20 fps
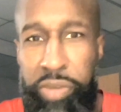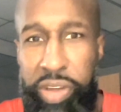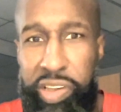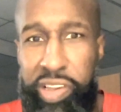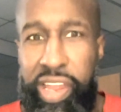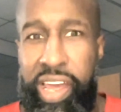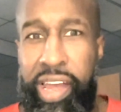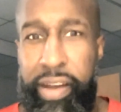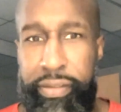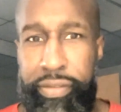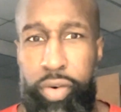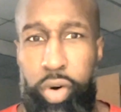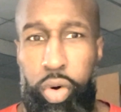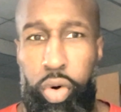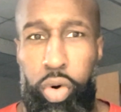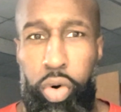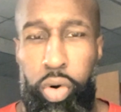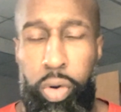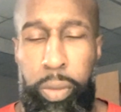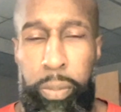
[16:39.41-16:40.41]

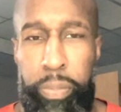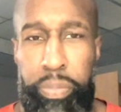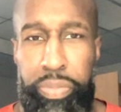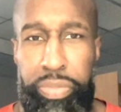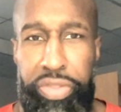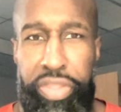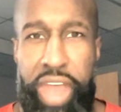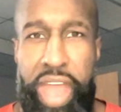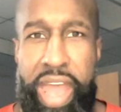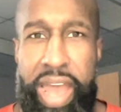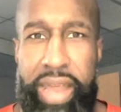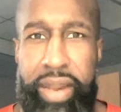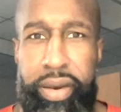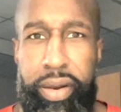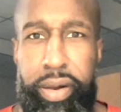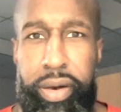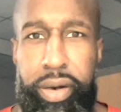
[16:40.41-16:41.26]
level that